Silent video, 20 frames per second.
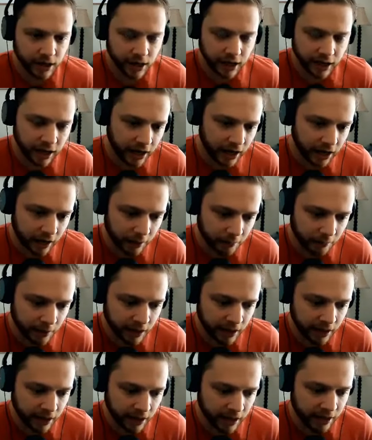Um,
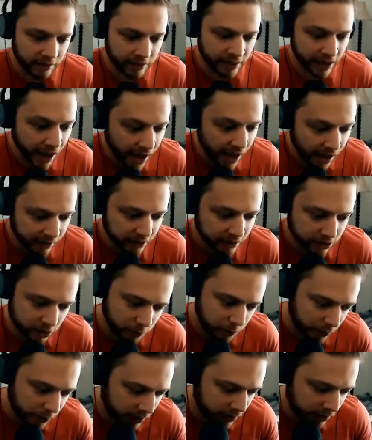and, and that has
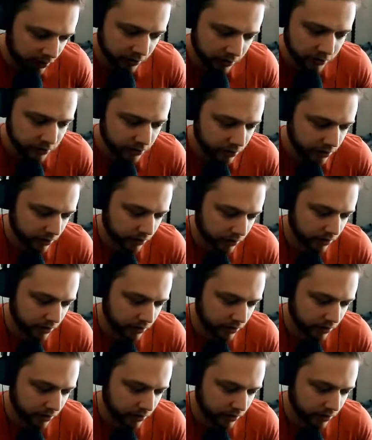been,